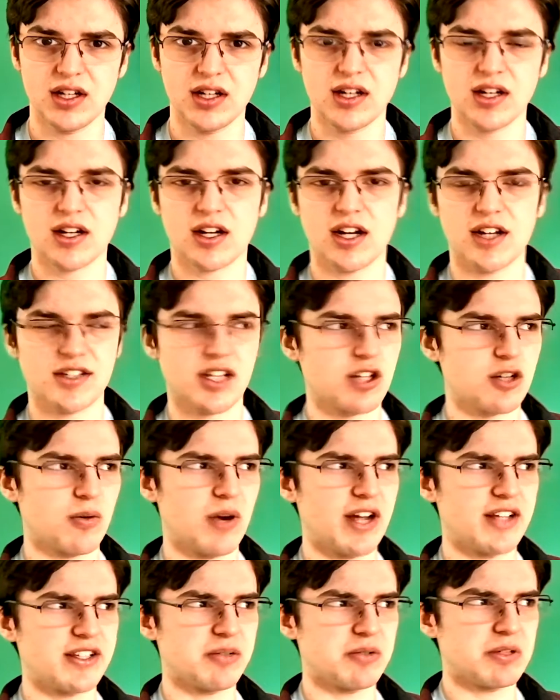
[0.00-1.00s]
Because
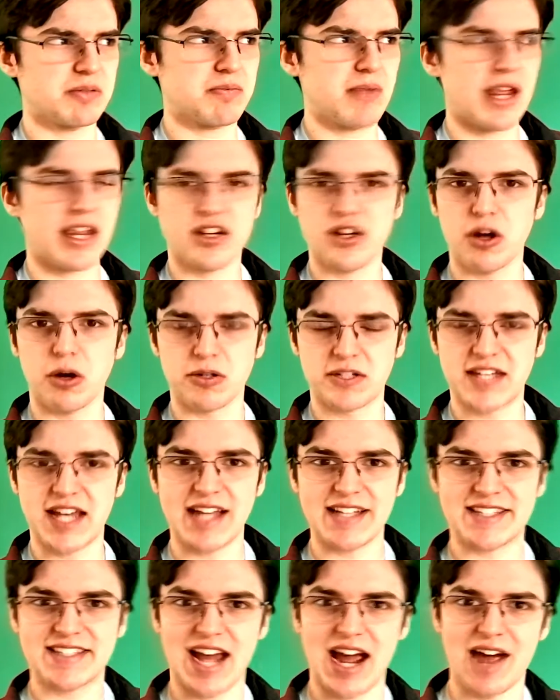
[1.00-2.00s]
otherwise it would make no
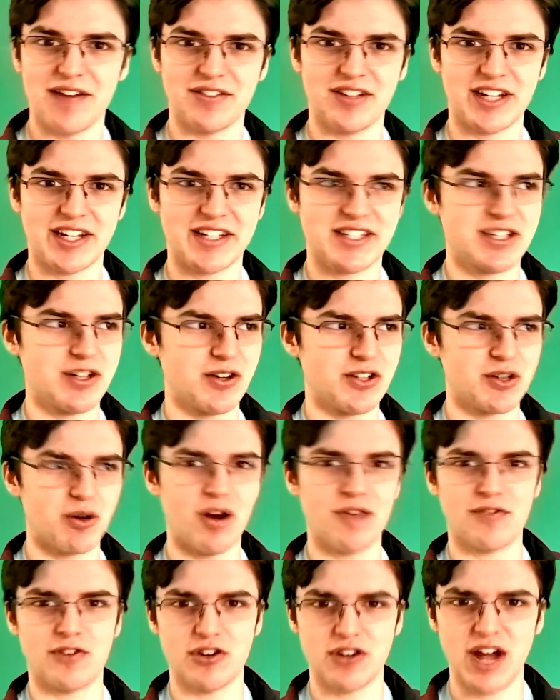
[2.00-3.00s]
sense to have, like, a series go on
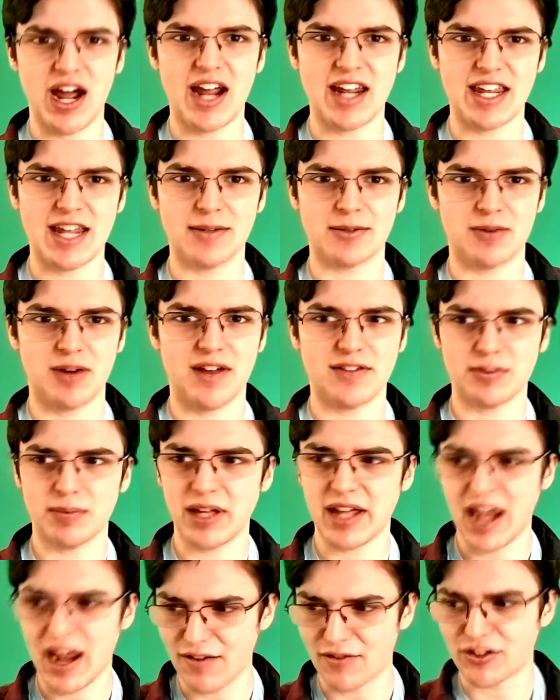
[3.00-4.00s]
for 9 games where you have to play
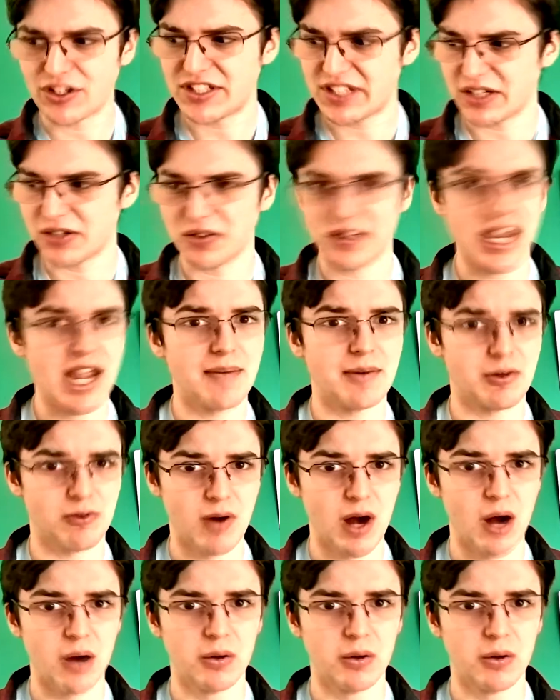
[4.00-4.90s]
every single game in a row.